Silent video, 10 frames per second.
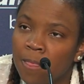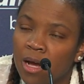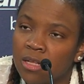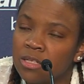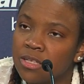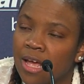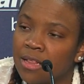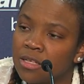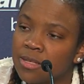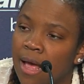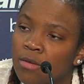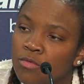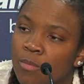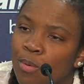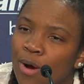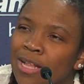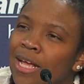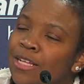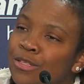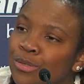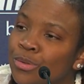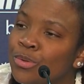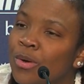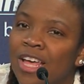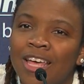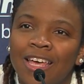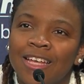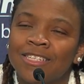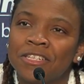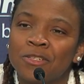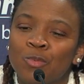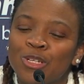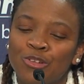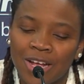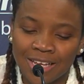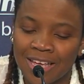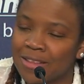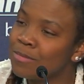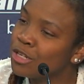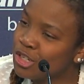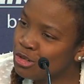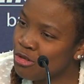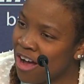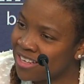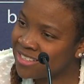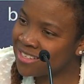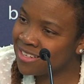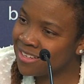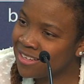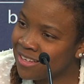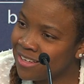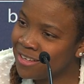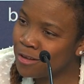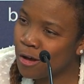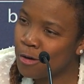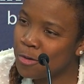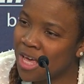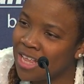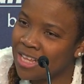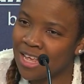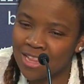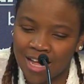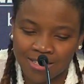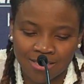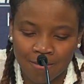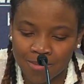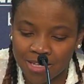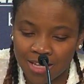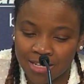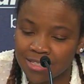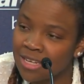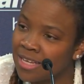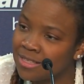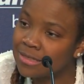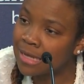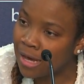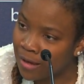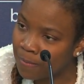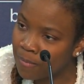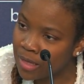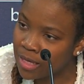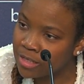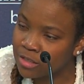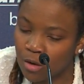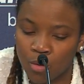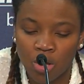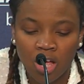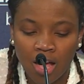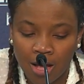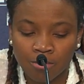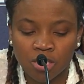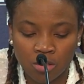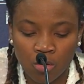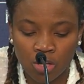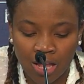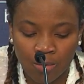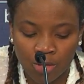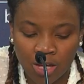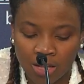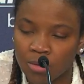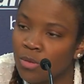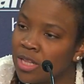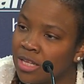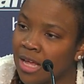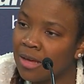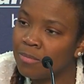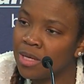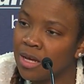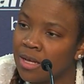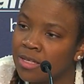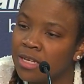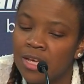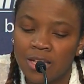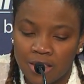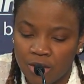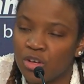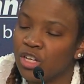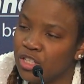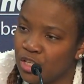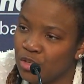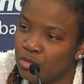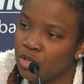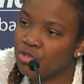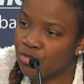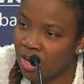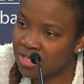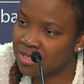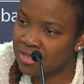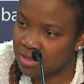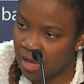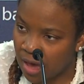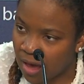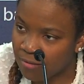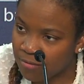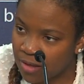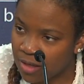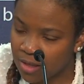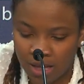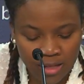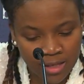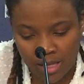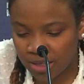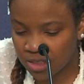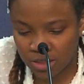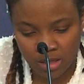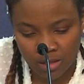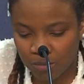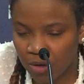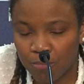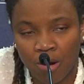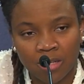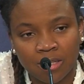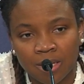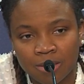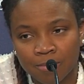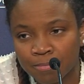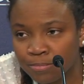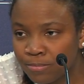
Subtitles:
understand the scouting report, and they do. It's just we're trying to get them to trust, and that's something that takes time. And so I'm so glad we got the win tonight, because they'll continue to trust the staff, and that's just going to be a process.